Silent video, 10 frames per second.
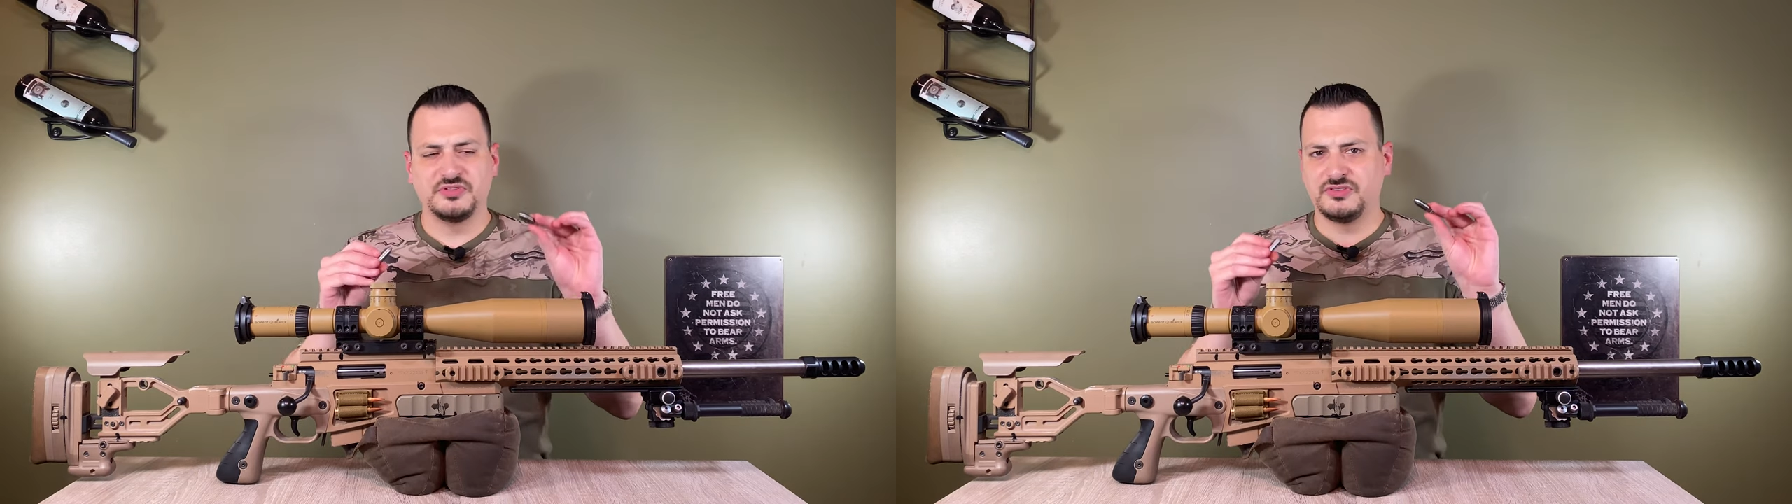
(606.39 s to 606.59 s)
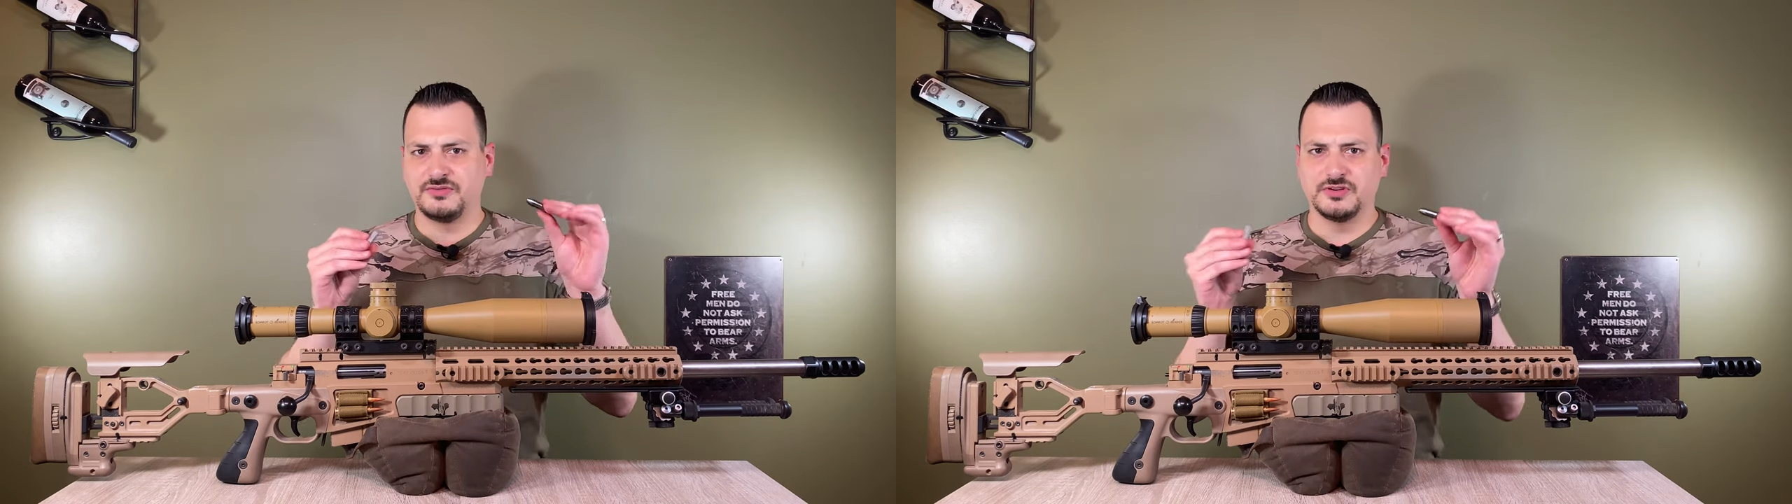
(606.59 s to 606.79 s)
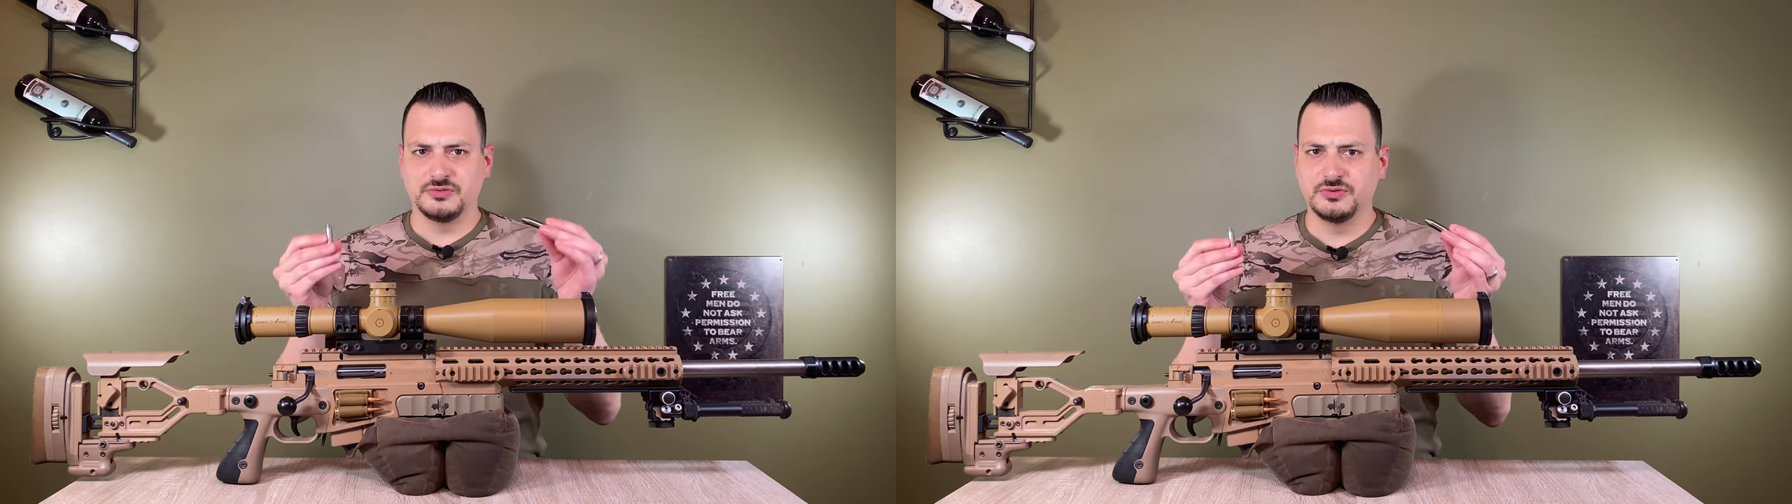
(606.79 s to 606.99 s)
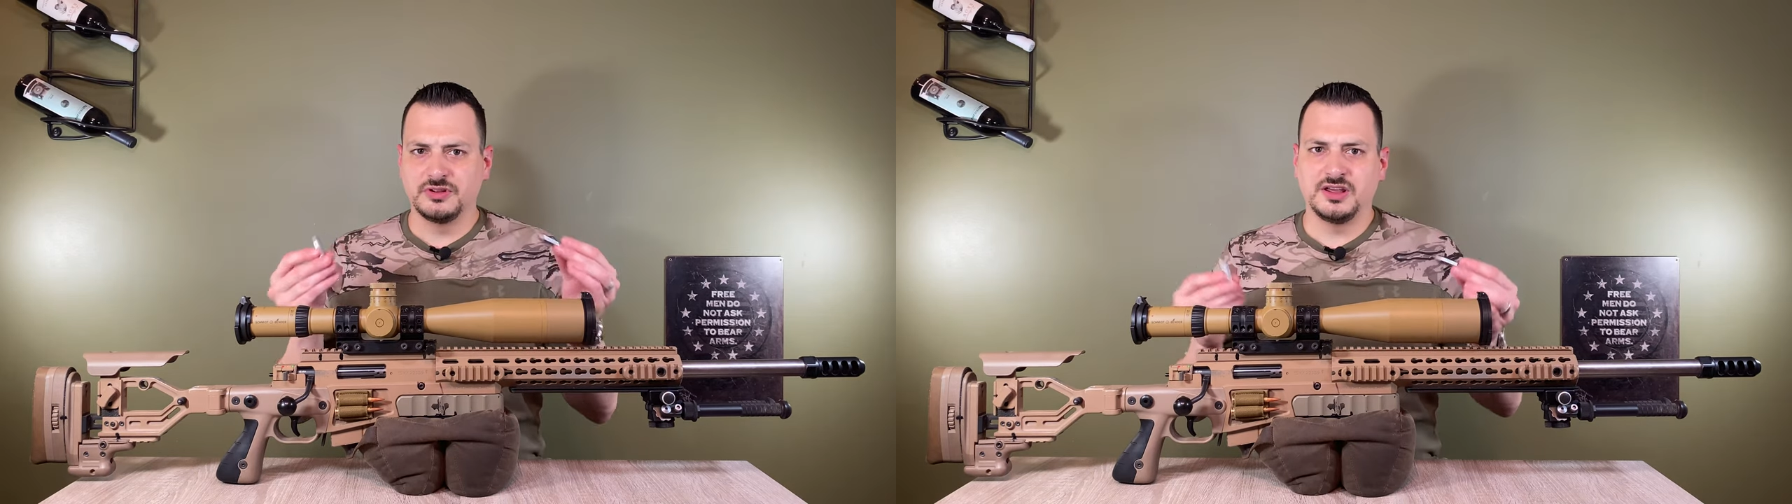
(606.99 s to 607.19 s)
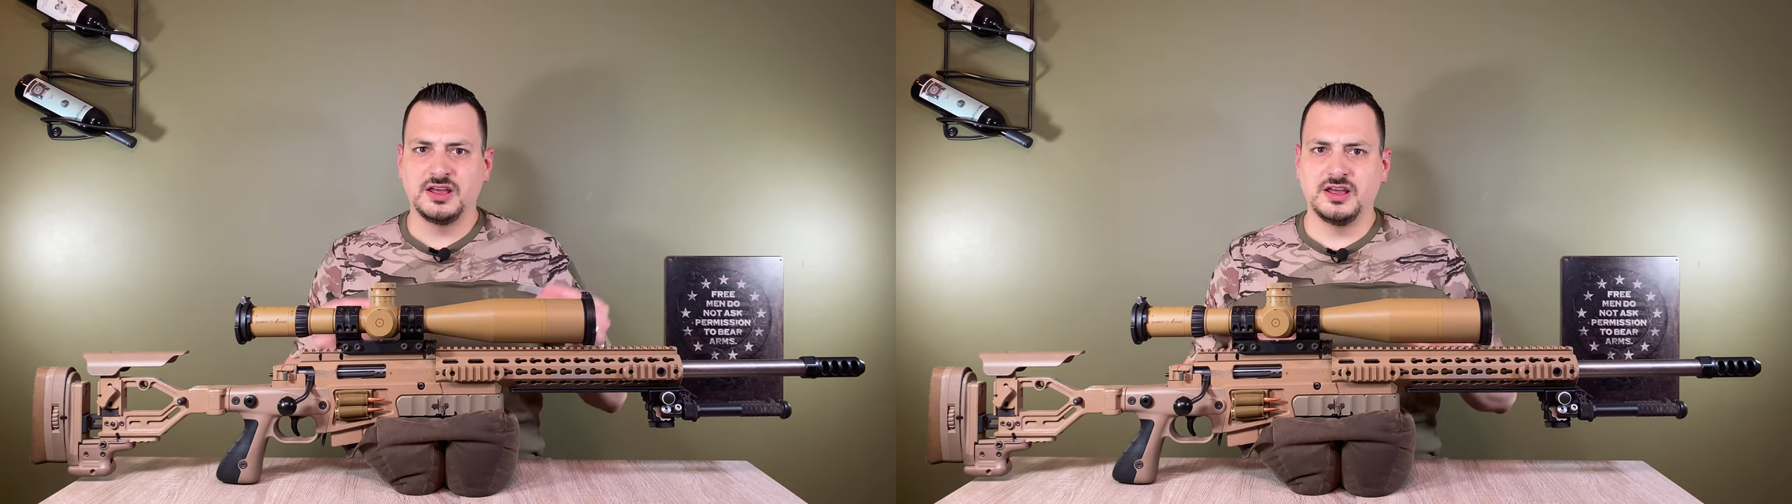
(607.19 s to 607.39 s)
Pacific Tool
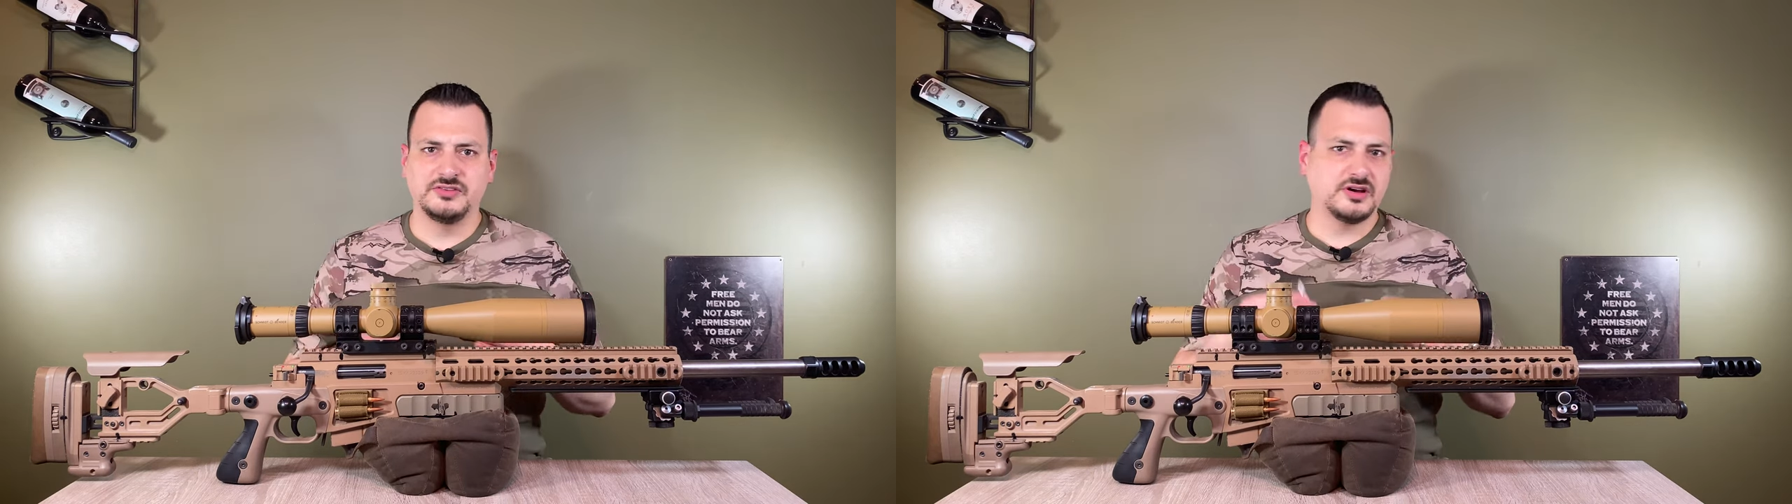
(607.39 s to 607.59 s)
and Gauge.